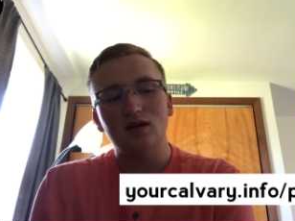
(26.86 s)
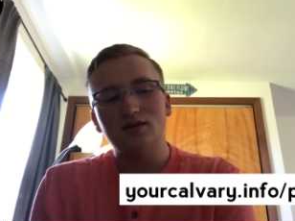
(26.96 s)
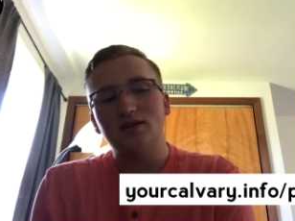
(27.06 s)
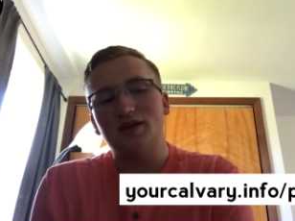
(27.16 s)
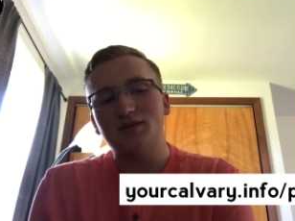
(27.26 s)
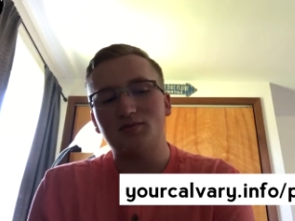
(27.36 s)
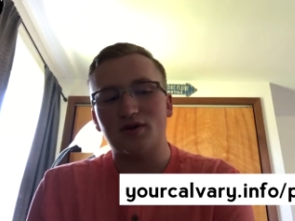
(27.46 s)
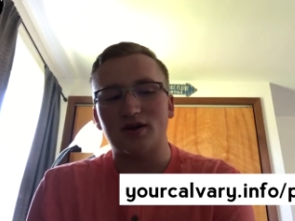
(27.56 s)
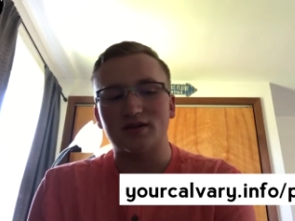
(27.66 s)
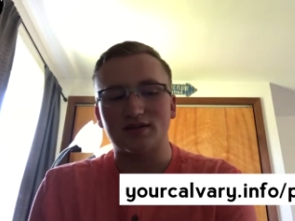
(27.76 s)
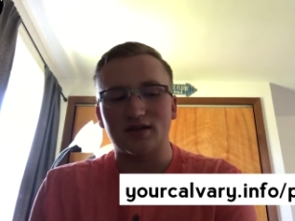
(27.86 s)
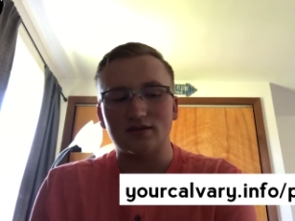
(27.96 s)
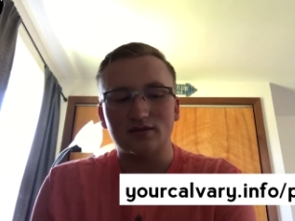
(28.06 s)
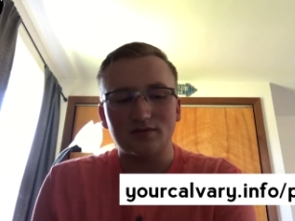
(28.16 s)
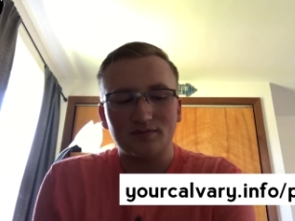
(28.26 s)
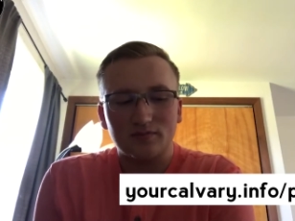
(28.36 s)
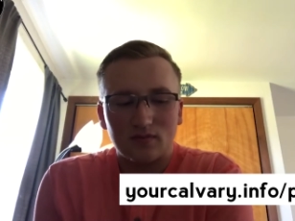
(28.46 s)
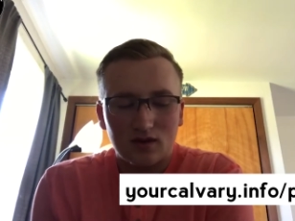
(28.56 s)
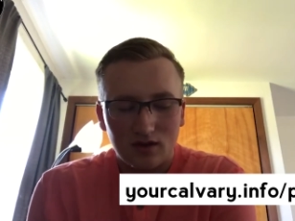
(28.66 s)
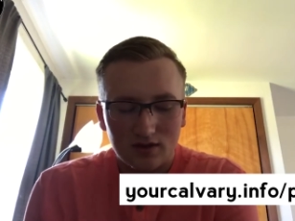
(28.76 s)
Today's prayer says,
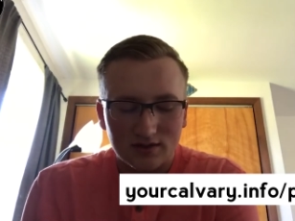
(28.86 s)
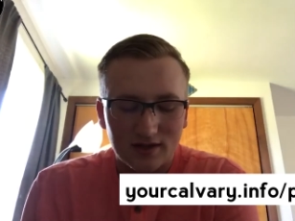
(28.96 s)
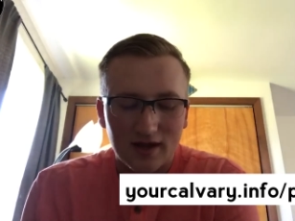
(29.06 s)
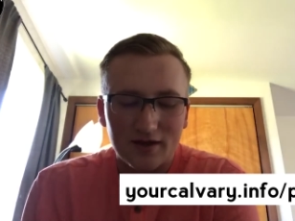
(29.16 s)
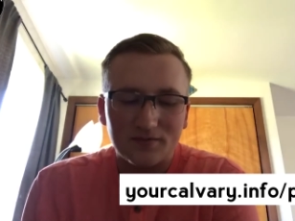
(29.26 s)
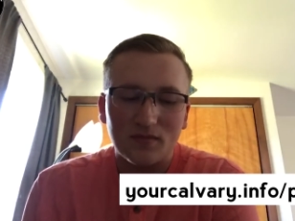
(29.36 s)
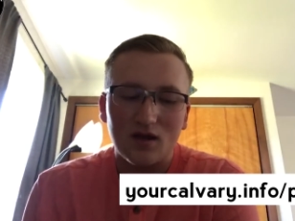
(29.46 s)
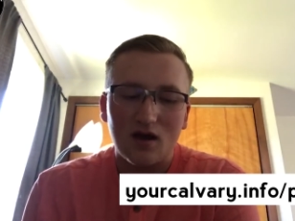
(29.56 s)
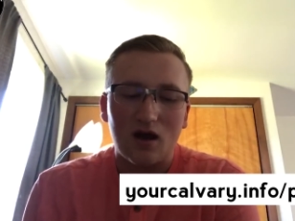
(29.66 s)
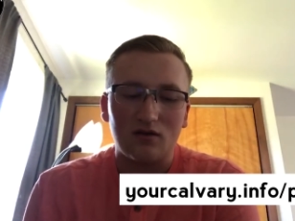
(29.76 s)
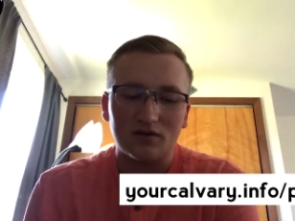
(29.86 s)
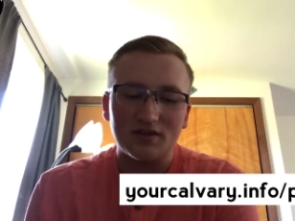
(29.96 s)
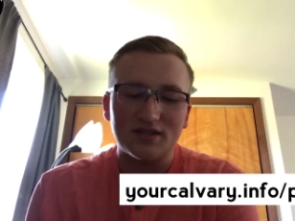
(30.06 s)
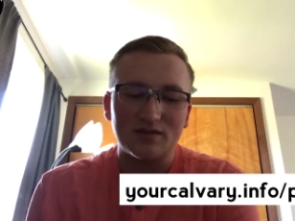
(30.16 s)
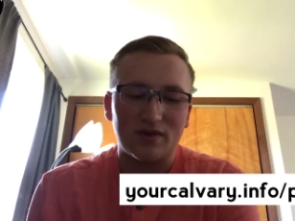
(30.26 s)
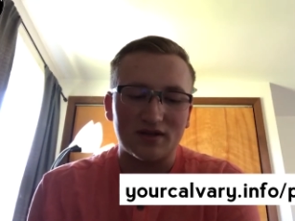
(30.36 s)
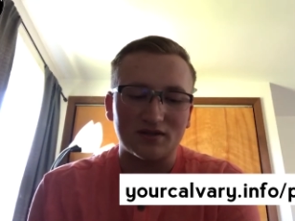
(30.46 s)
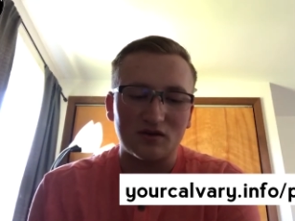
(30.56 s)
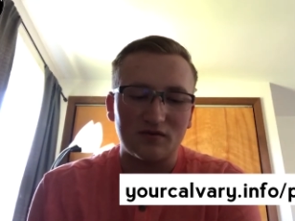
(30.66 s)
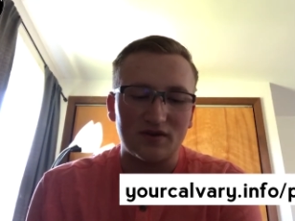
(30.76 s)
Today, I long to see
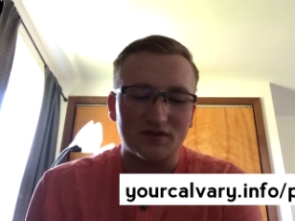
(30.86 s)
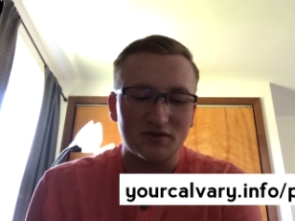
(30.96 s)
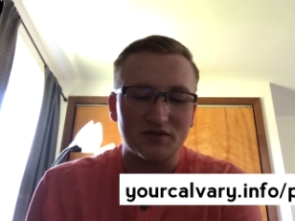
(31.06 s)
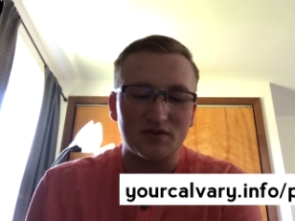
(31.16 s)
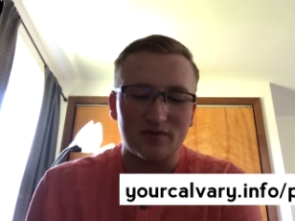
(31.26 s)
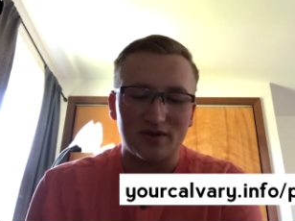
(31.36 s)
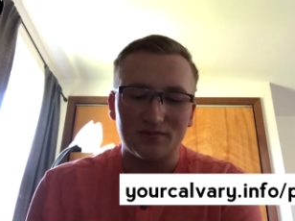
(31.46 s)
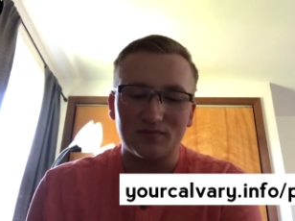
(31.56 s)
myself as you see me.